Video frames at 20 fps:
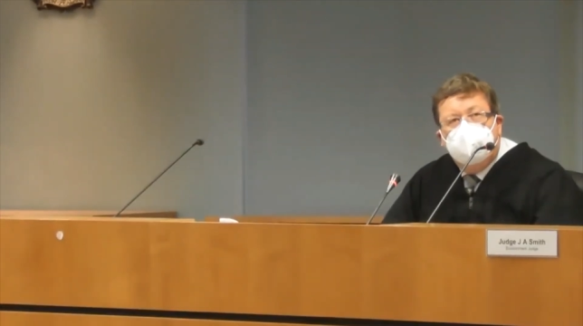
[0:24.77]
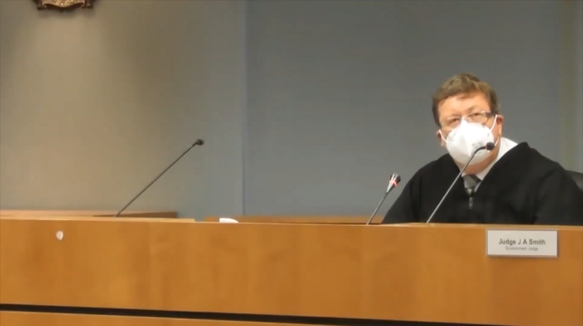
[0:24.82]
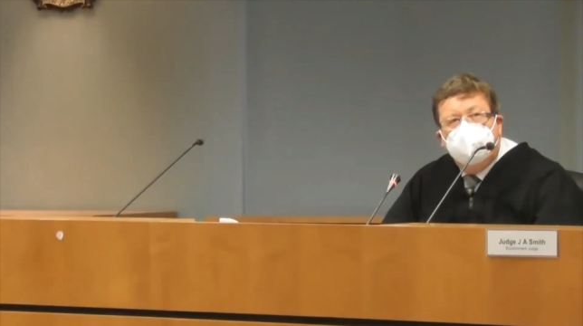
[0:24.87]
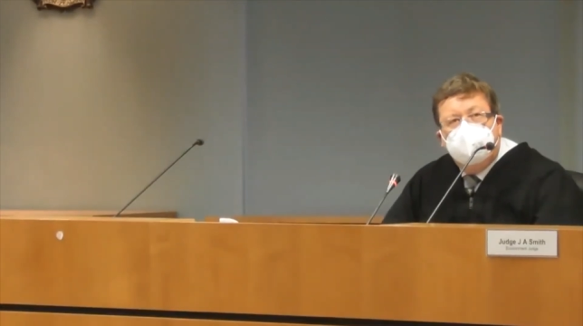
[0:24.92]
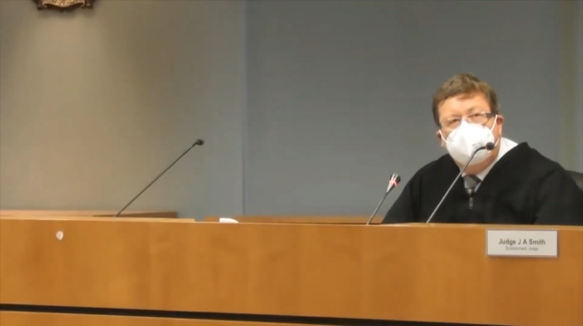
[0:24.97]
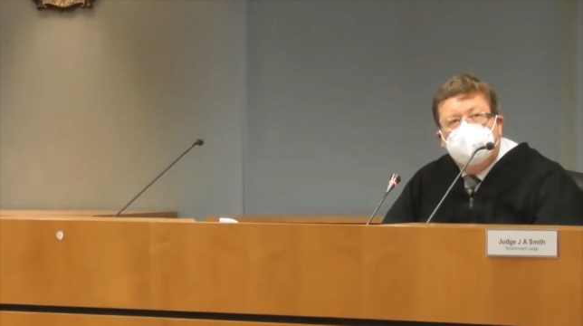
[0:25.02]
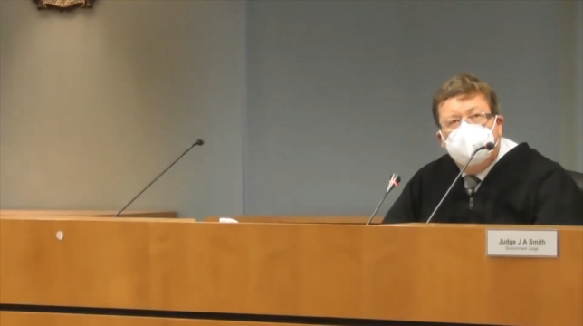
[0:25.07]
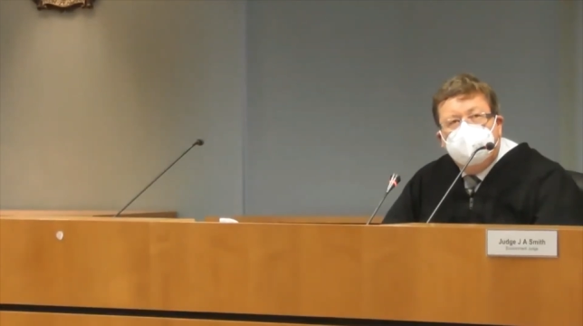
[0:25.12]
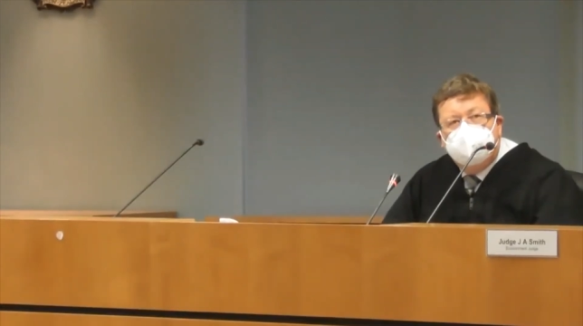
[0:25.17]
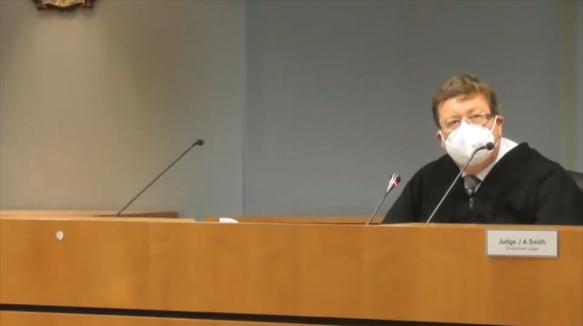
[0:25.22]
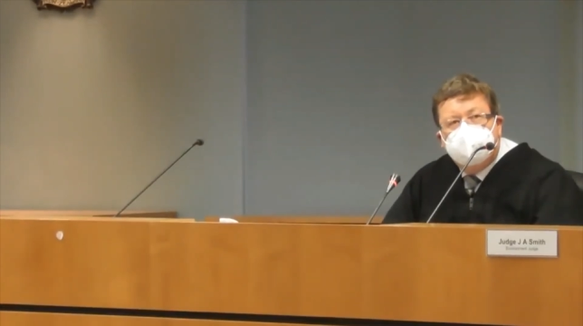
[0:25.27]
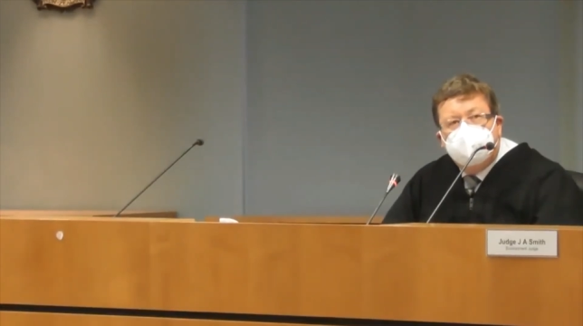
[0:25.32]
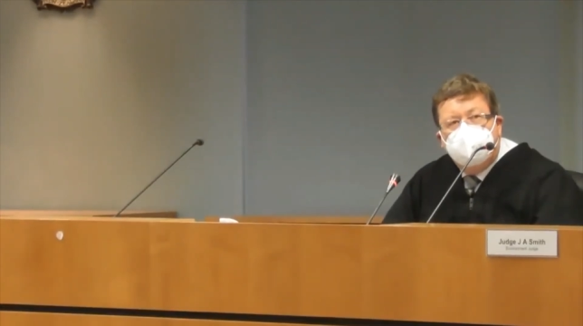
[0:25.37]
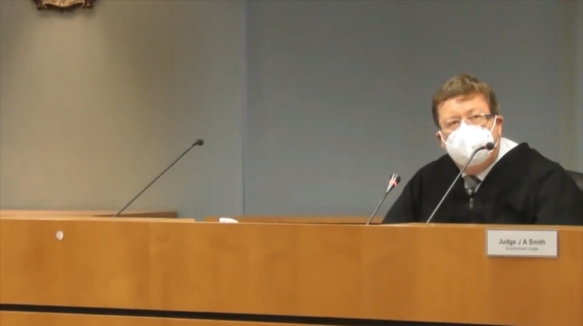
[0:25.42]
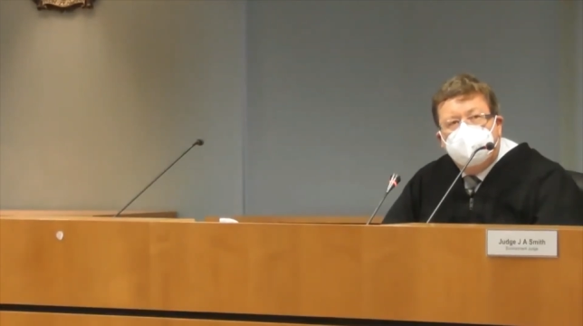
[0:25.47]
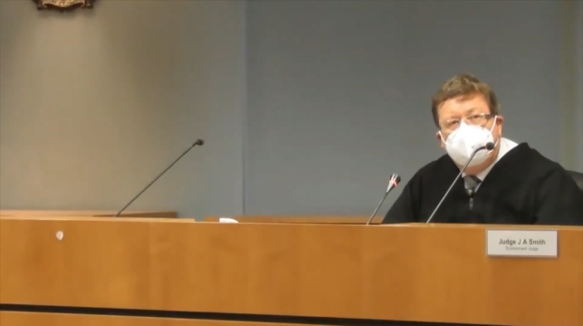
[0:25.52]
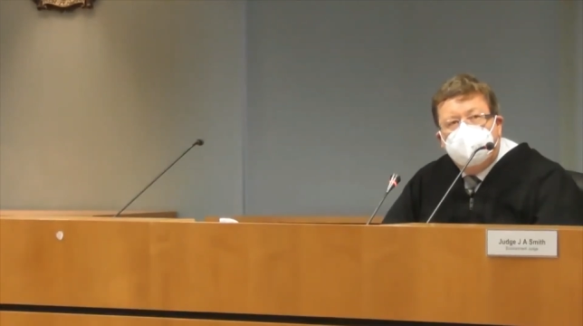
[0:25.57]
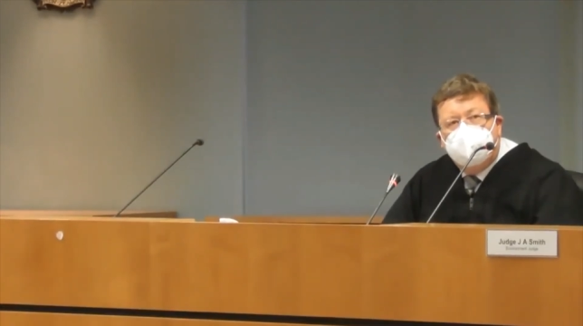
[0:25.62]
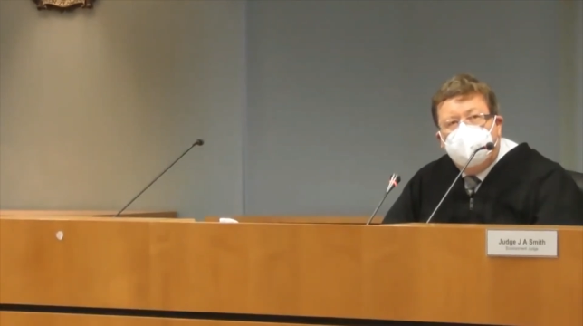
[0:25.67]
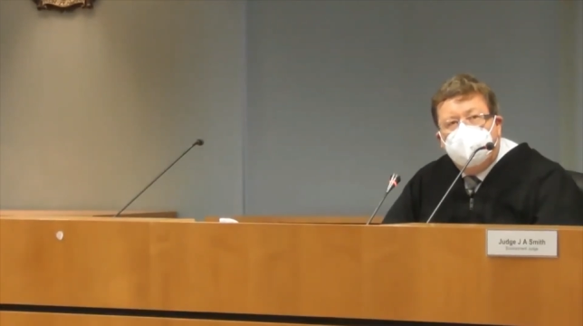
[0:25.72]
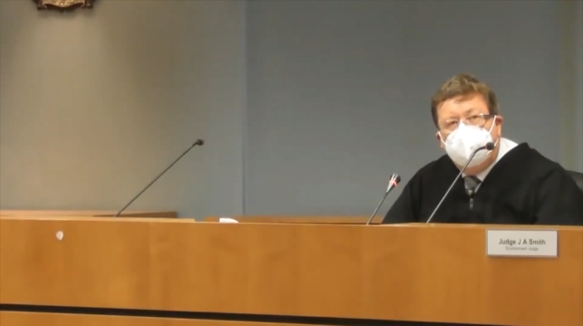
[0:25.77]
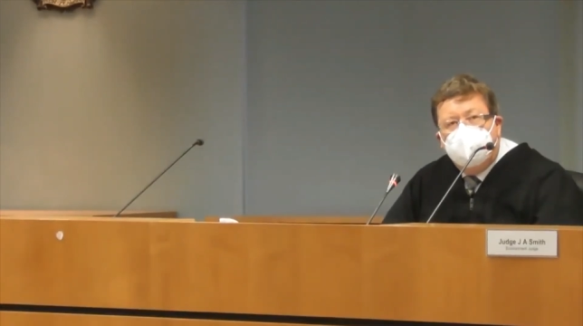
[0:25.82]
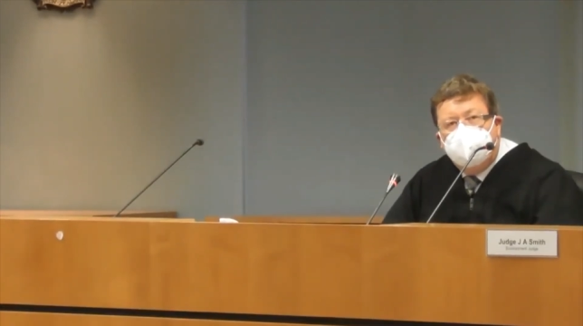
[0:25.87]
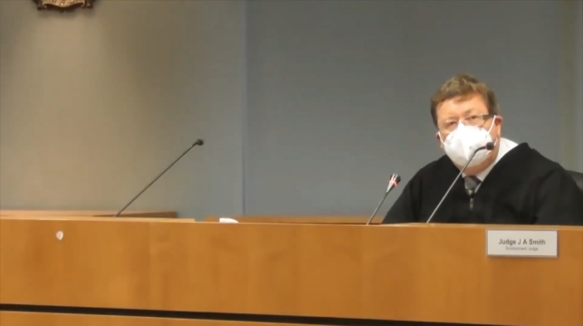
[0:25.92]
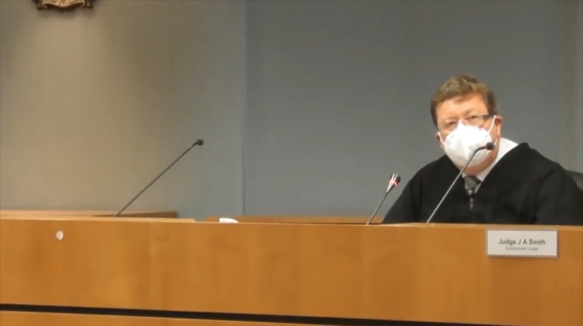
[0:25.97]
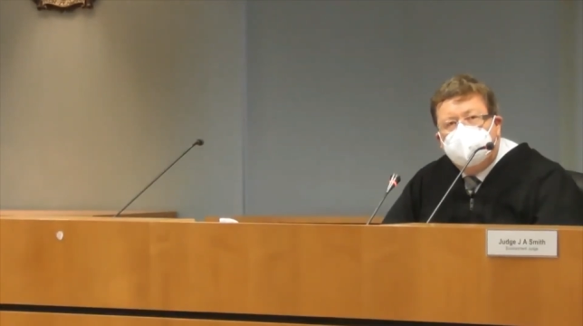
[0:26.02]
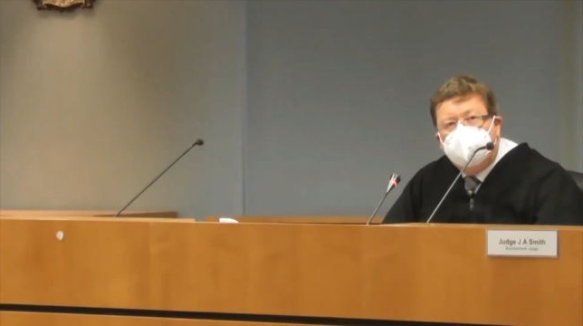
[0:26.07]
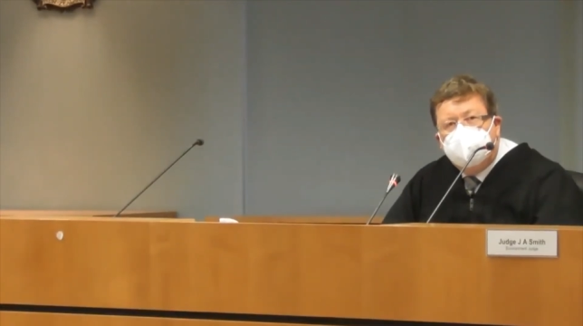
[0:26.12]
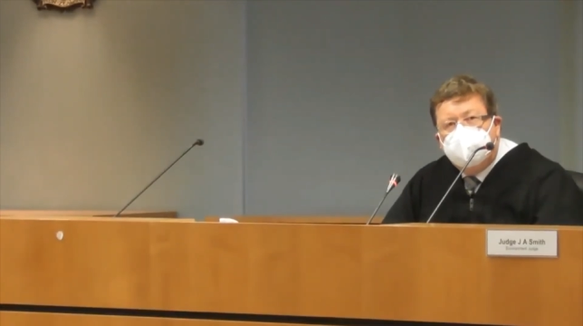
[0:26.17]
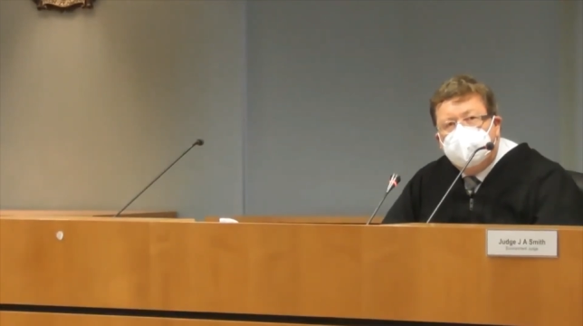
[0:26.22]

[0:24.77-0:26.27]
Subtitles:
where it's not required.